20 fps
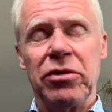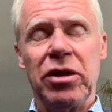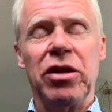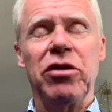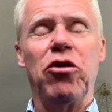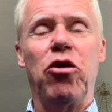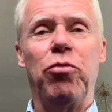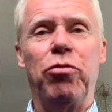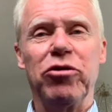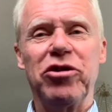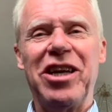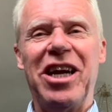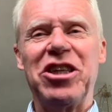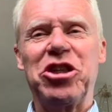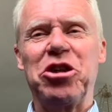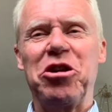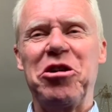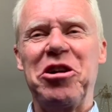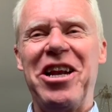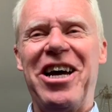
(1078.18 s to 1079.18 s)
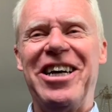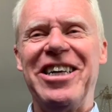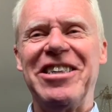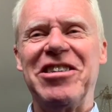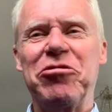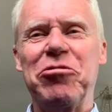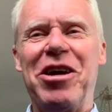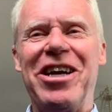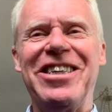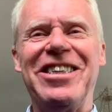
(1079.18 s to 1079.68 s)
or potential
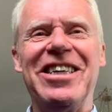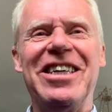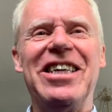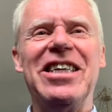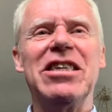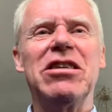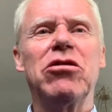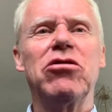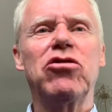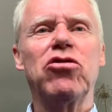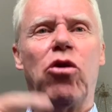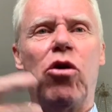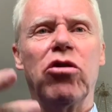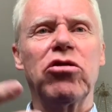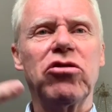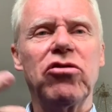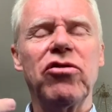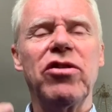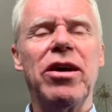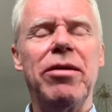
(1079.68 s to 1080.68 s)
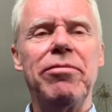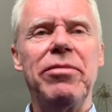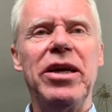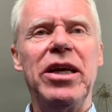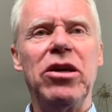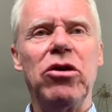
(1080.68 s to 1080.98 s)
clients, right? To talk to them in